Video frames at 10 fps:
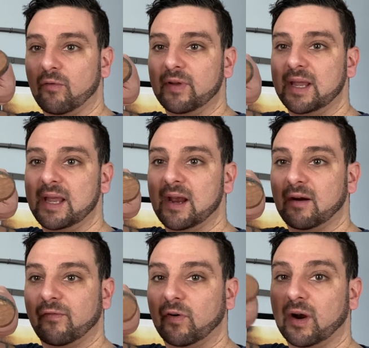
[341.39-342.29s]
over
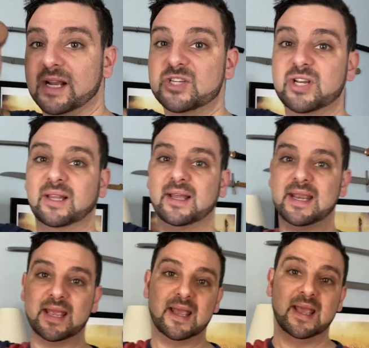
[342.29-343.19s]
here for
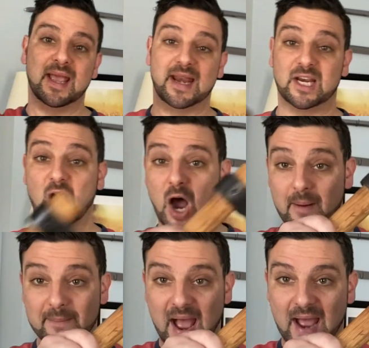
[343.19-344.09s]
agility in
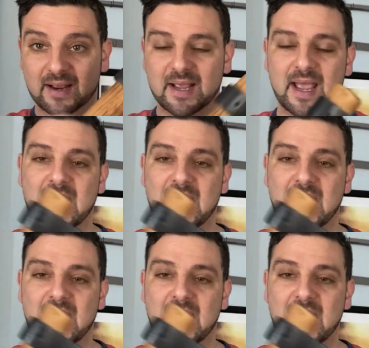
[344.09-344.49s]
combat.